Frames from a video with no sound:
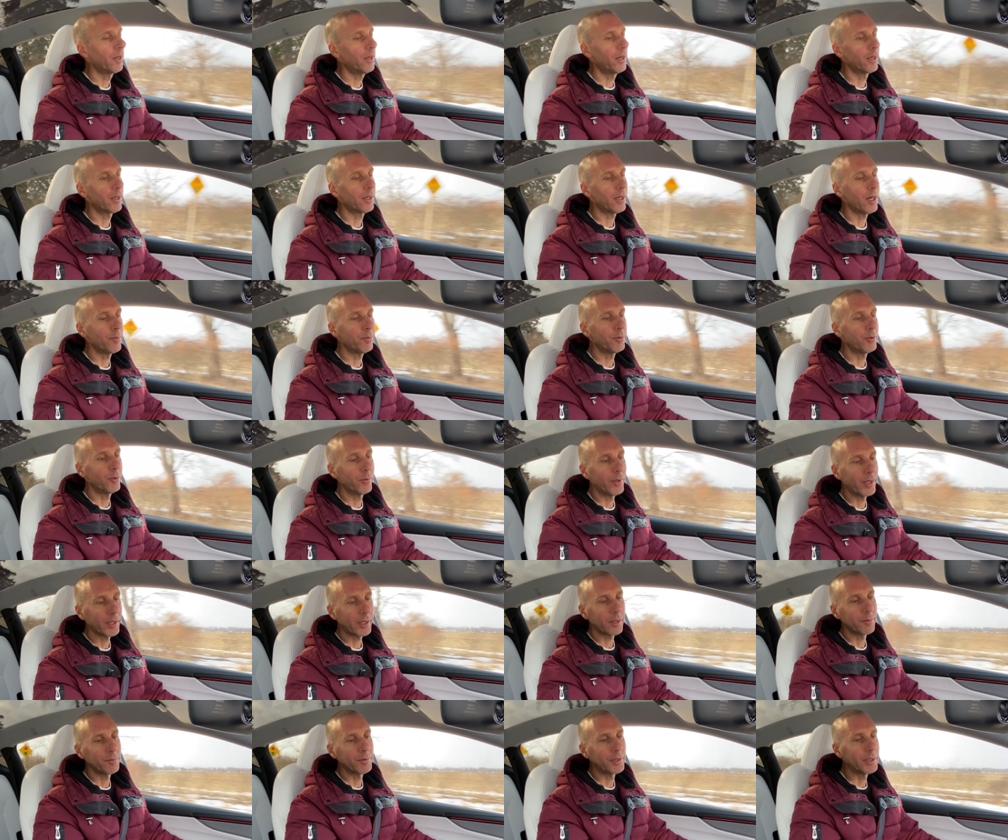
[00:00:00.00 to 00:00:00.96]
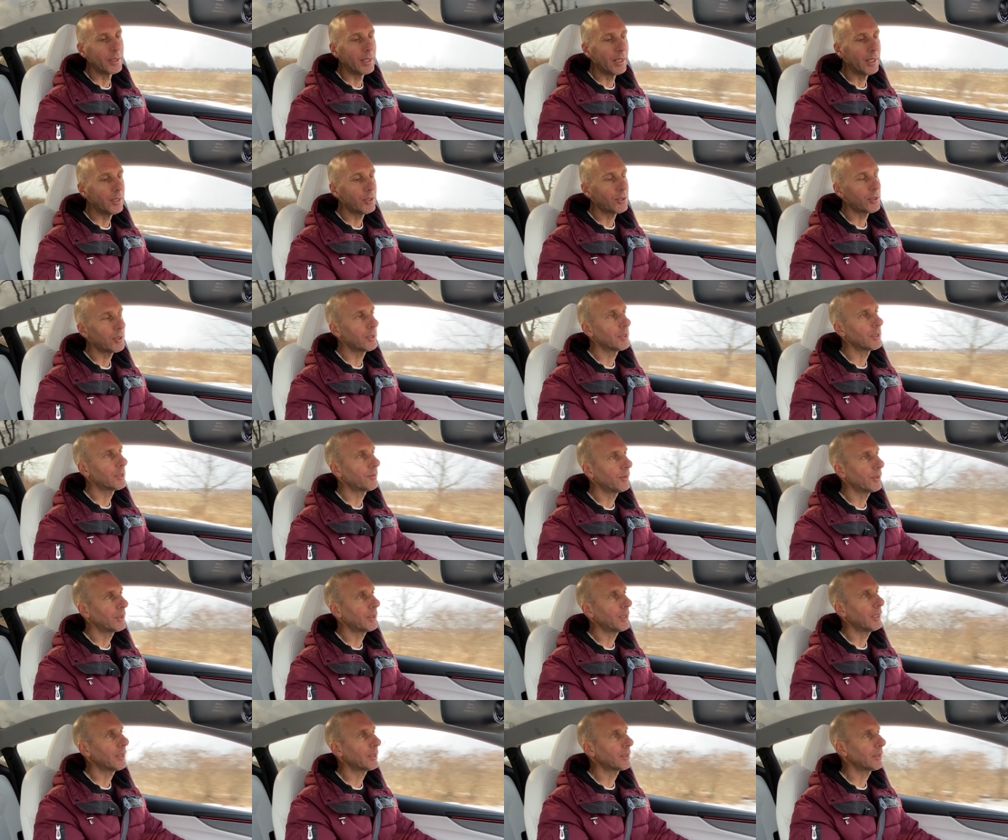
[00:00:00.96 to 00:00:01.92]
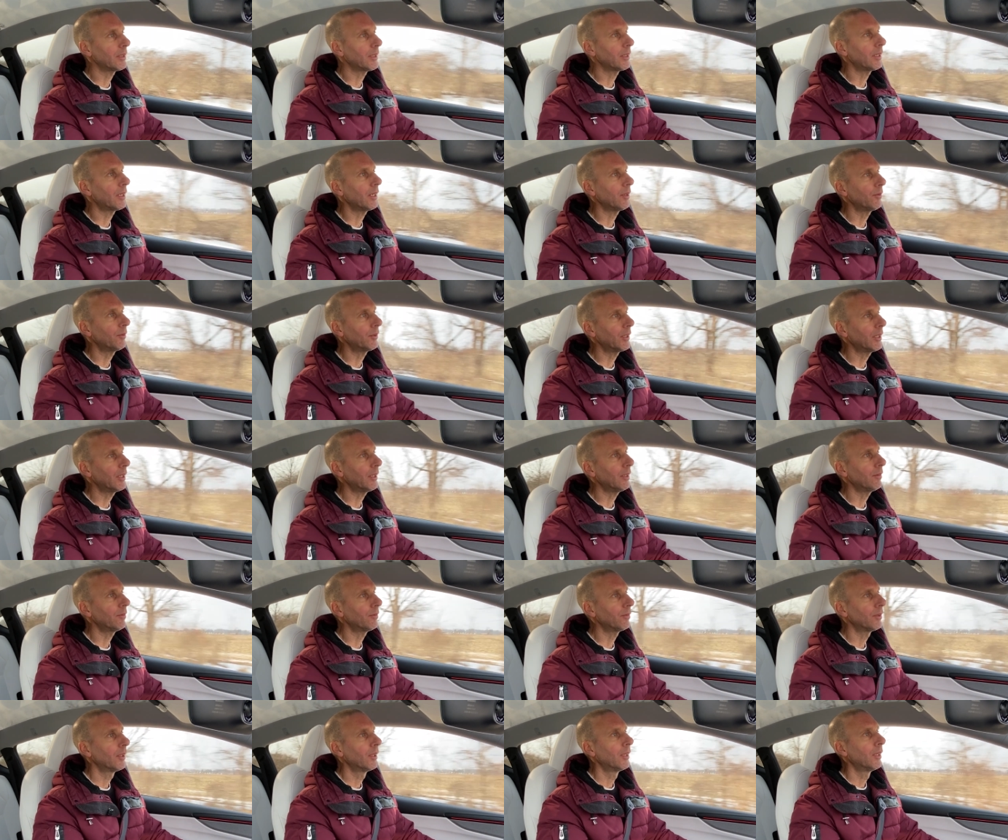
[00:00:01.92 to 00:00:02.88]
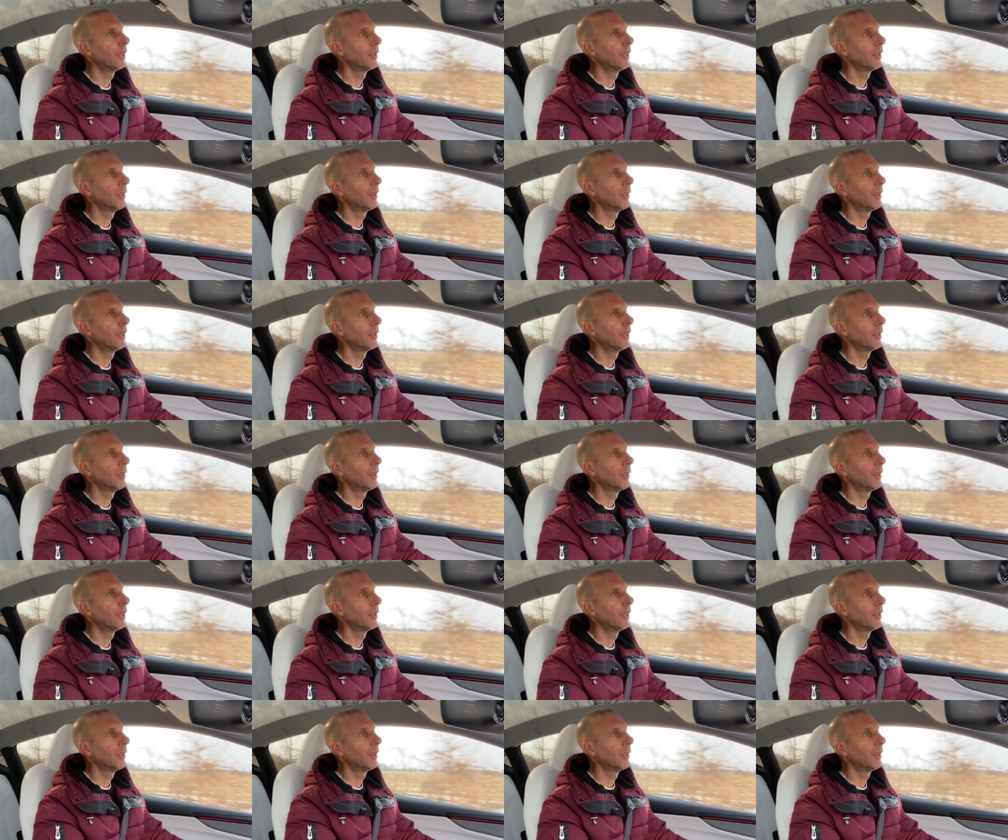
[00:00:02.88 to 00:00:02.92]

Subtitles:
A couple recommendations for Tesla that I would give.